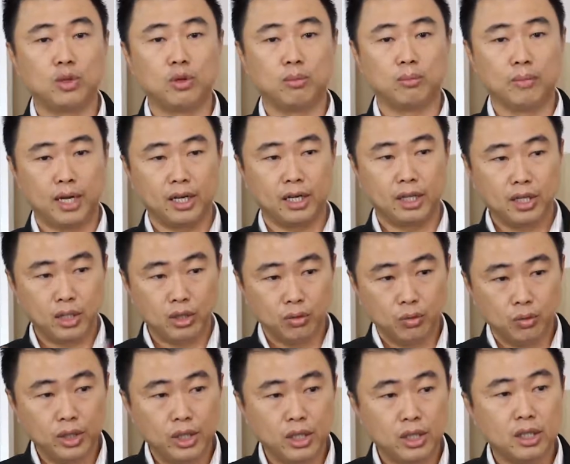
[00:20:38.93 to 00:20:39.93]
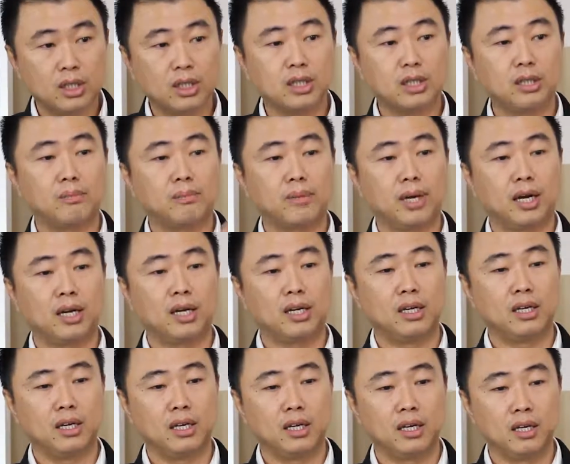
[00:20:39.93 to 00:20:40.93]
my career,
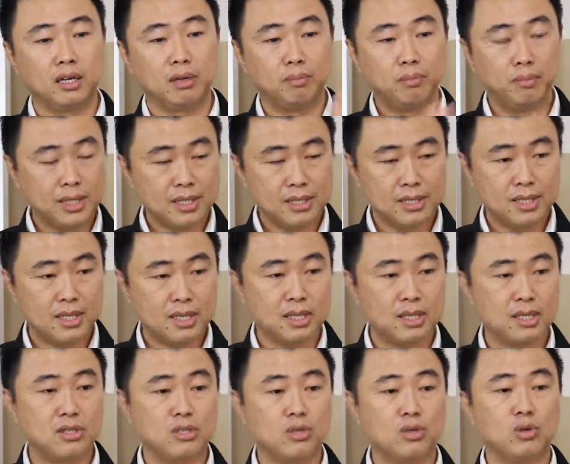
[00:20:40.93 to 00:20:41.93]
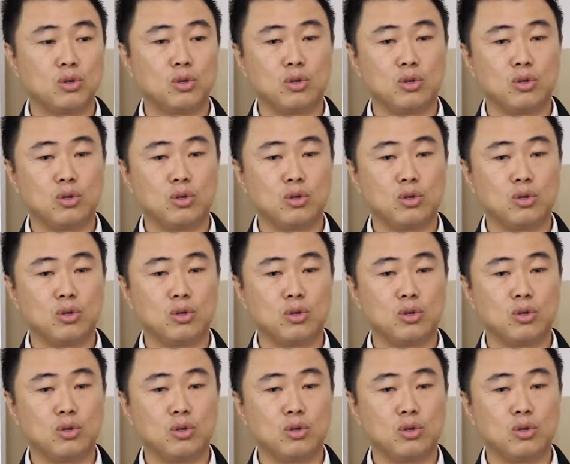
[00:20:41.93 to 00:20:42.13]
my business,